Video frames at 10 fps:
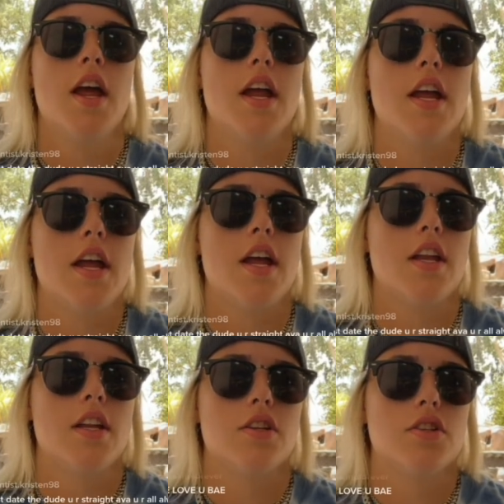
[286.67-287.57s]

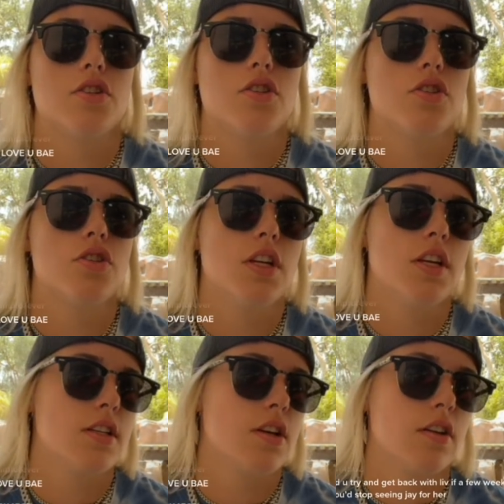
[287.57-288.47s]
and she
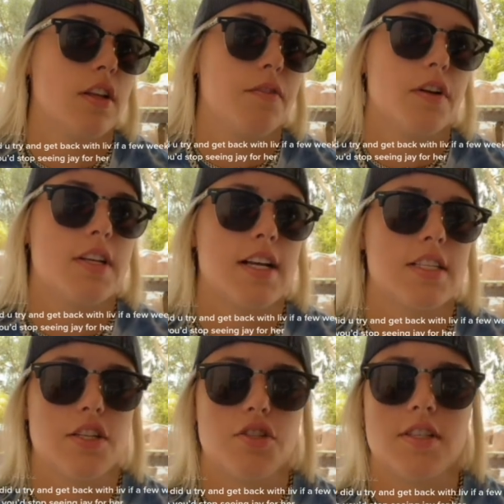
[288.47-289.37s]
didn't tell Liv we were
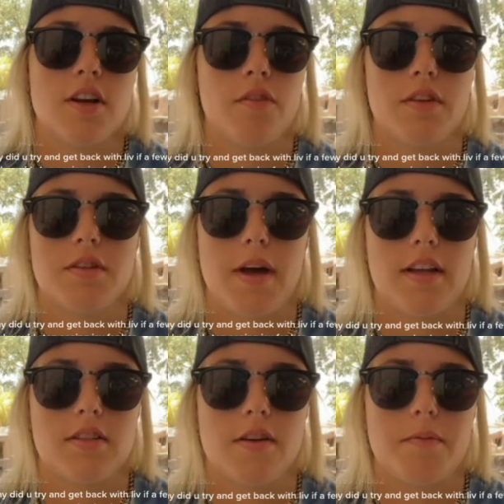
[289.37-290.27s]
texting, and she said all this
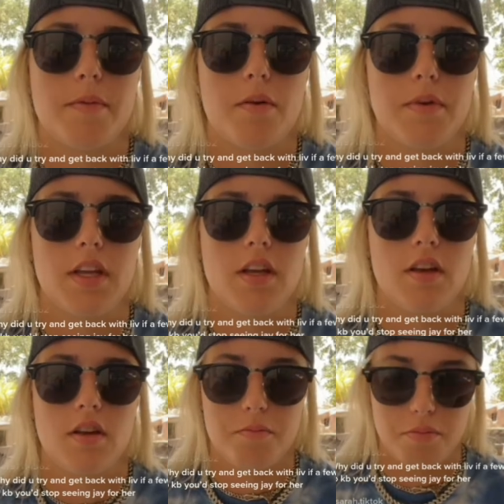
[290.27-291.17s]
bad stuff about me.
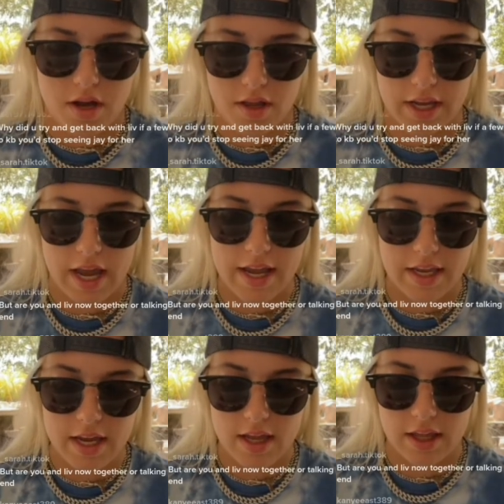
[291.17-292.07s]
But, like, I
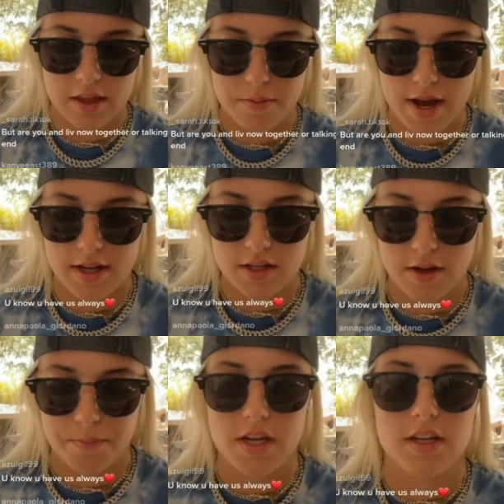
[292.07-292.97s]
get, like, the bad
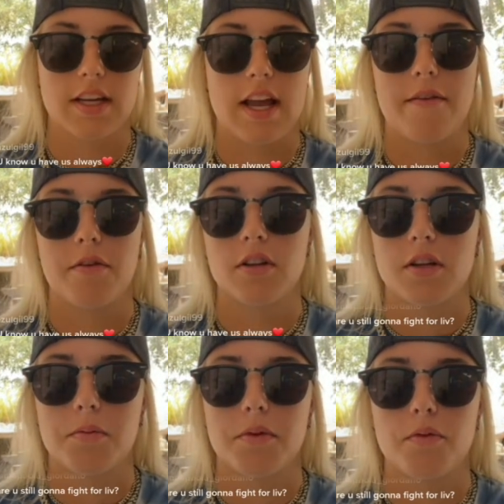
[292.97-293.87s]
stuff because, like, I've heard
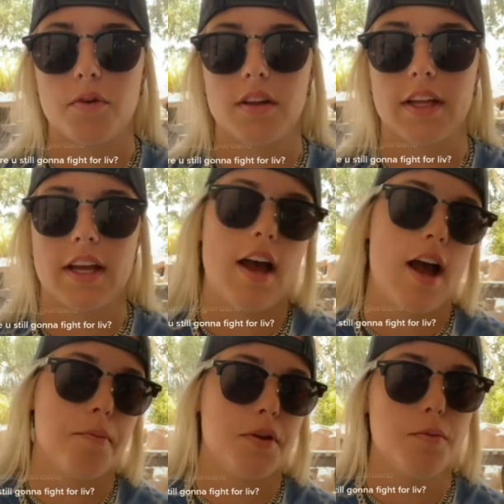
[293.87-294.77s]
them before. Like,
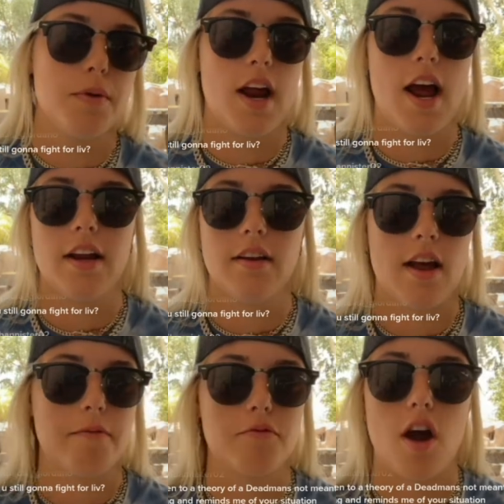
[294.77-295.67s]
I'm human.
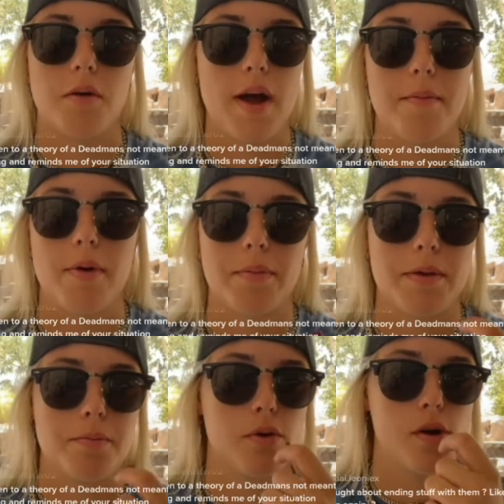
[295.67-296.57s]
I've talked bad about
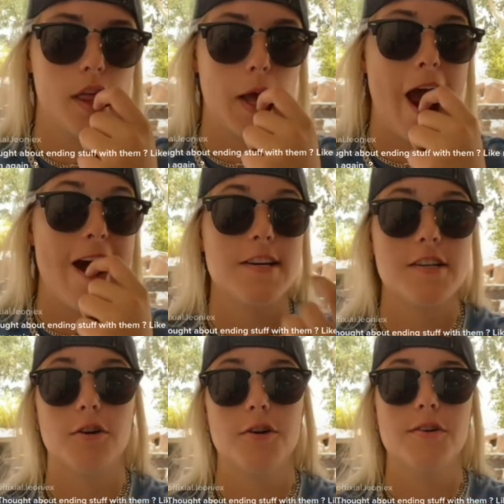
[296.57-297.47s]
people. Like, I
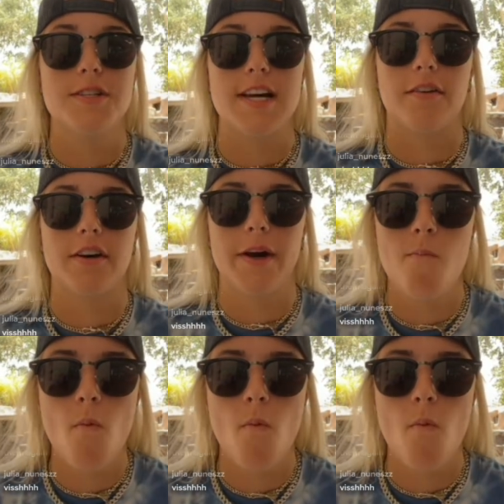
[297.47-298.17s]
still do, sadly.